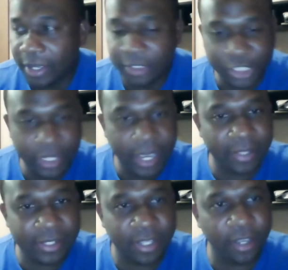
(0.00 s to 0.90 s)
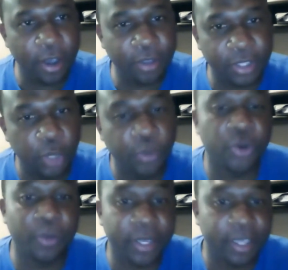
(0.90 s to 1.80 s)
she had this thing called the Cubicle
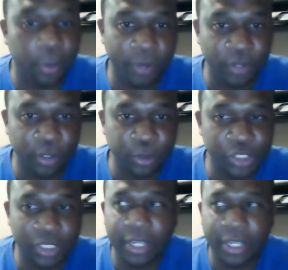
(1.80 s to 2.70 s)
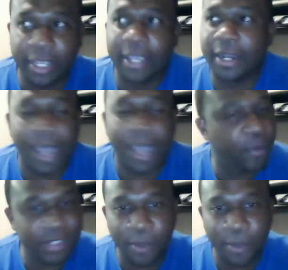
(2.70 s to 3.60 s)
Monkey Revolution, and I was
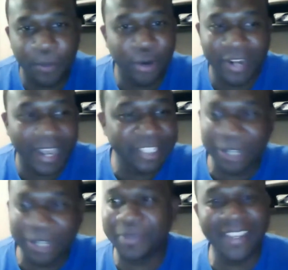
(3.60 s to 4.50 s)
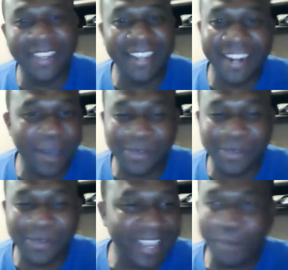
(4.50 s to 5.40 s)
on board. I jumped in and I was
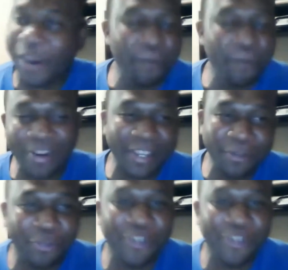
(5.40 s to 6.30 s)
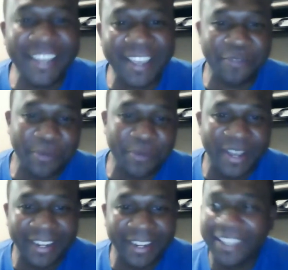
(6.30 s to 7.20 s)
like, I'm breaking free,
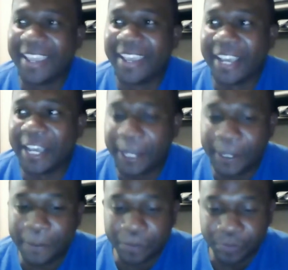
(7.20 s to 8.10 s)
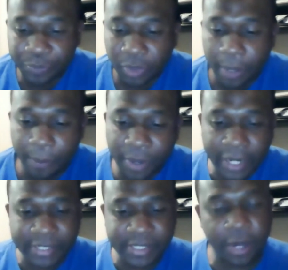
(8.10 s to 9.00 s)
everybody. But
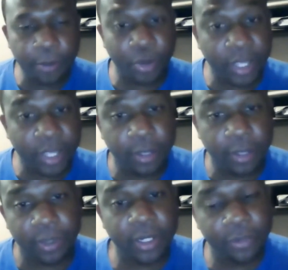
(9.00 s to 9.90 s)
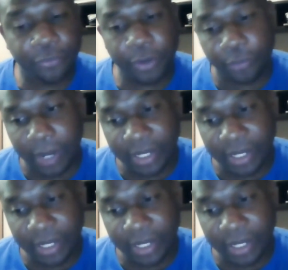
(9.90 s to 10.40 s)
instead of breaking completely free from my